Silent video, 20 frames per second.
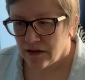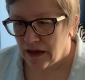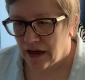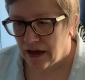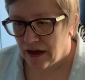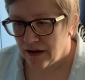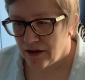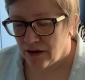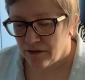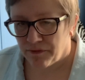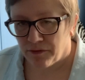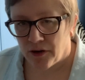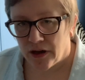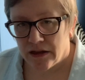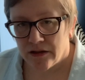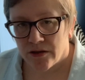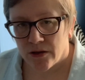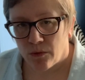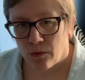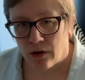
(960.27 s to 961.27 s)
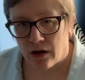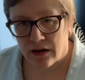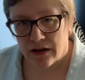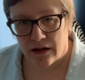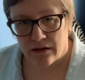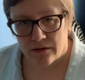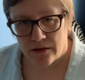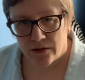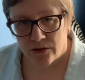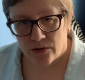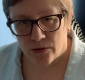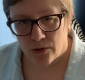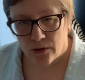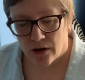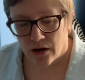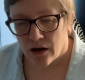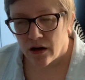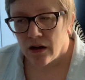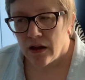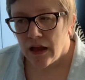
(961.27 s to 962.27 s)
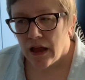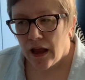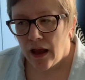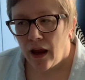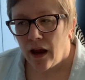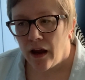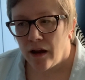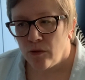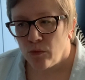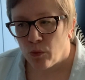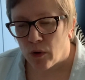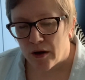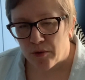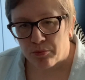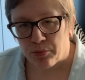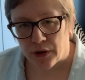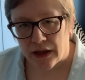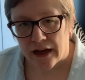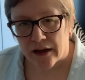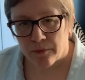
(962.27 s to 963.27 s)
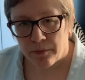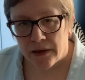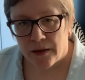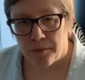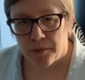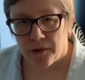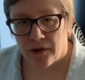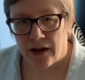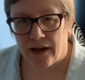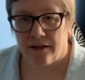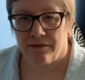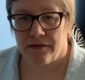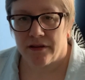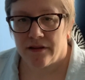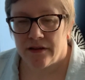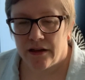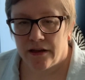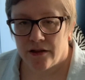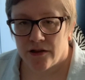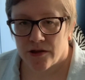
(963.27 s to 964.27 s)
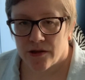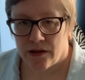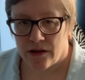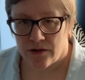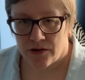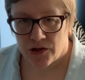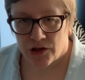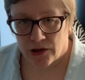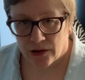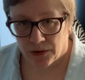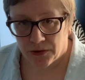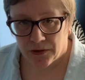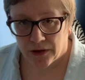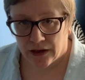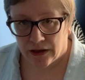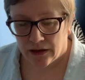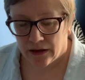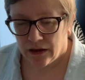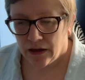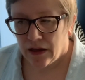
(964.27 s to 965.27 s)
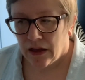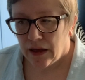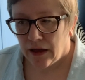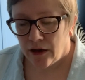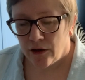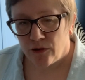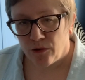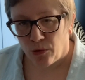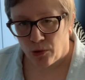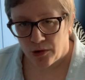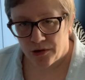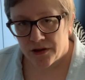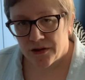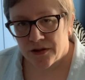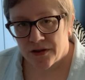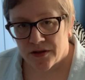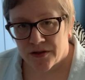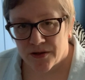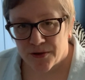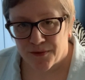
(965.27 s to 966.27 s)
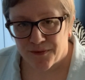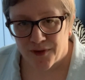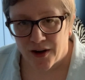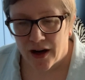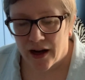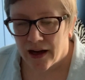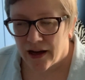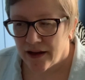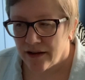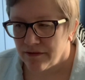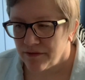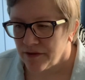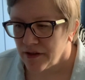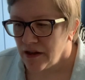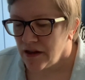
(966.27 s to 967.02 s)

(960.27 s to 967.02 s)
and afraid to walk out the door, and what Black people have to teach their children in order to survive.